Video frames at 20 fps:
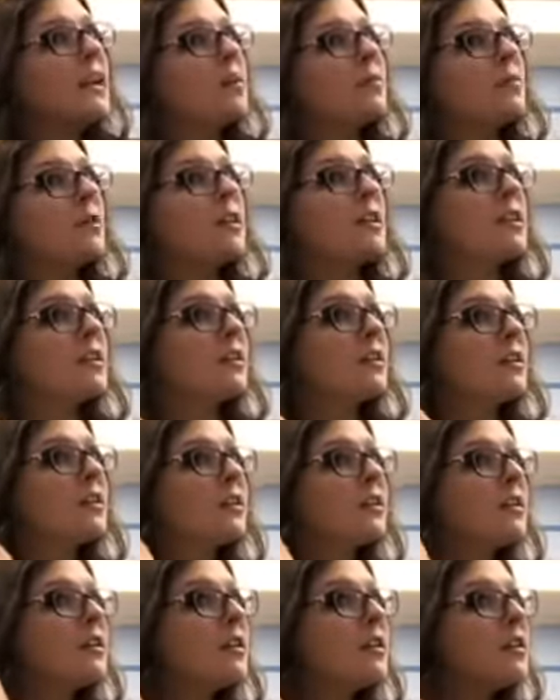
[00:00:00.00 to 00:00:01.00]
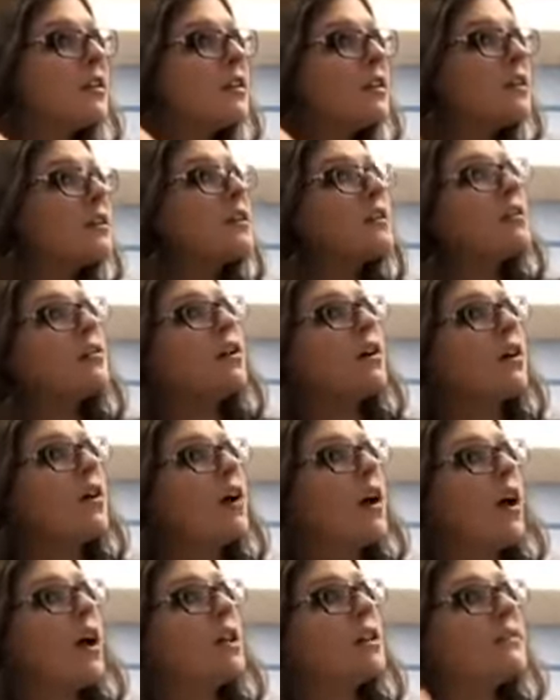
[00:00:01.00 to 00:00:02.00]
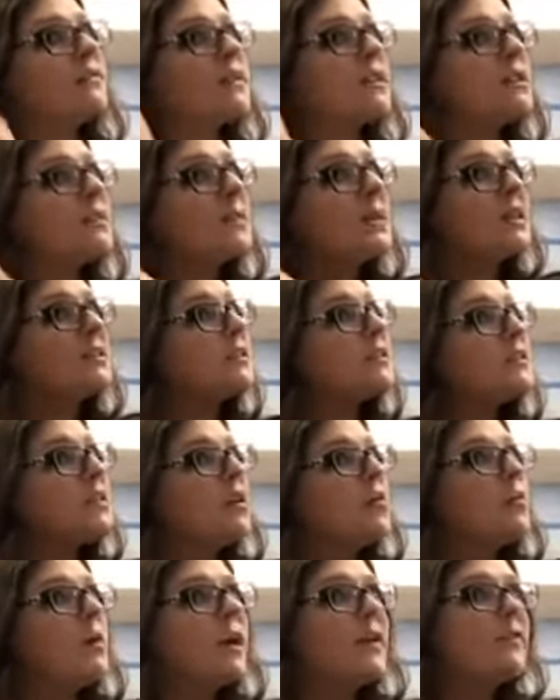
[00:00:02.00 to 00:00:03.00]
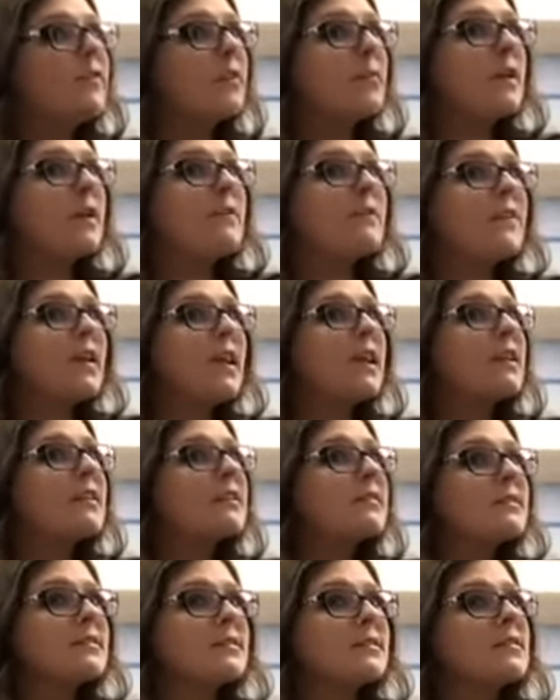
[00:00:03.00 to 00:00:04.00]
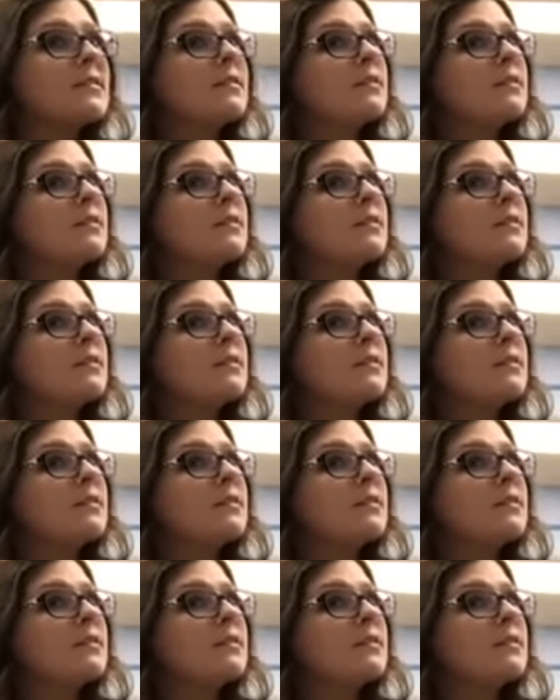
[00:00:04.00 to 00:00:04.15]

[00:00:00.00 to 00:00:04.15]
I'm gonna curl all of these pieces away from my face.